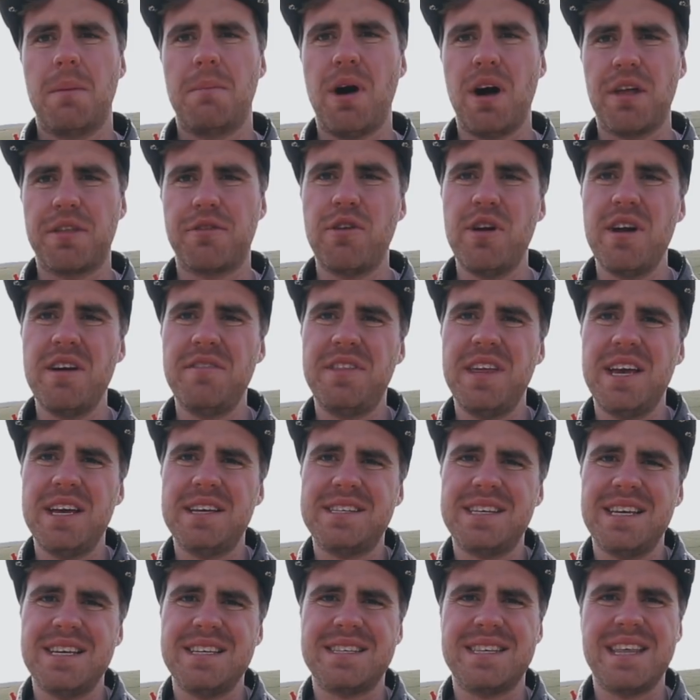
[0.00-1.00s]
Part 3 of
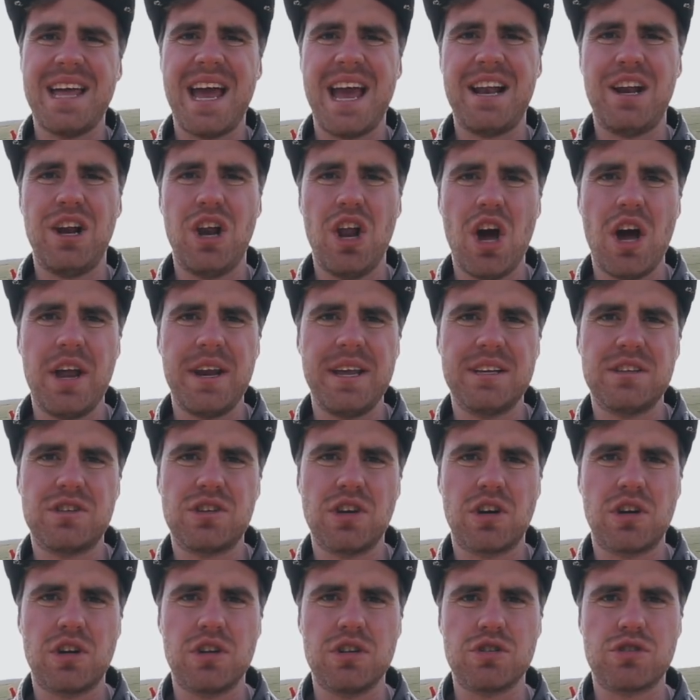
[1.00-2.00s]
this is then learning
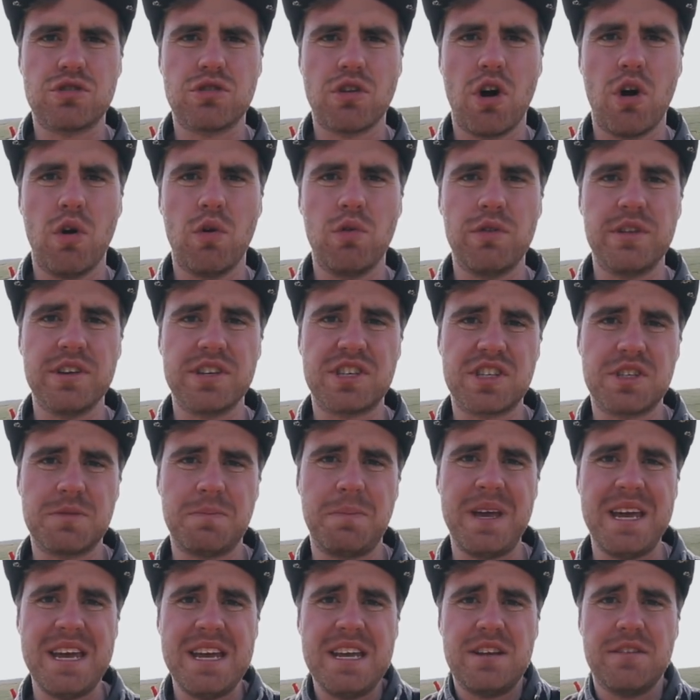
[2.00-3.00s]
to control the
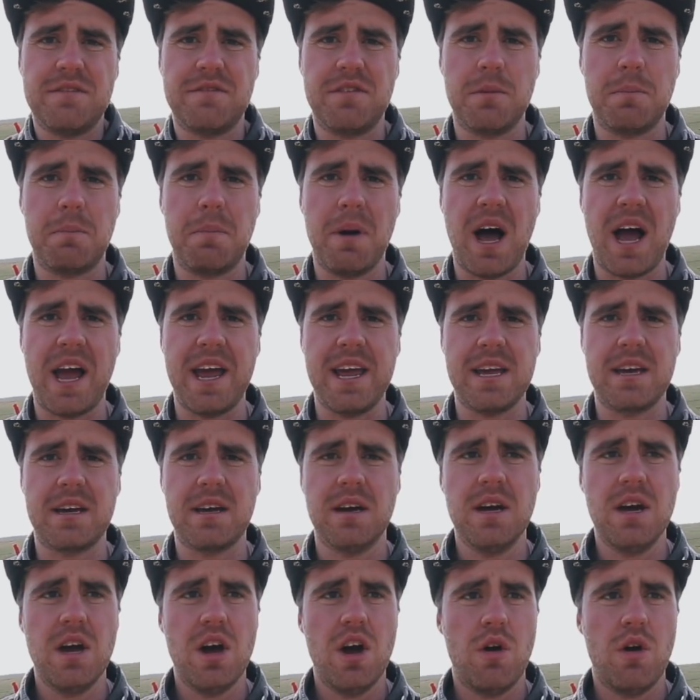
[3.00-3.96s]
speed of the bike.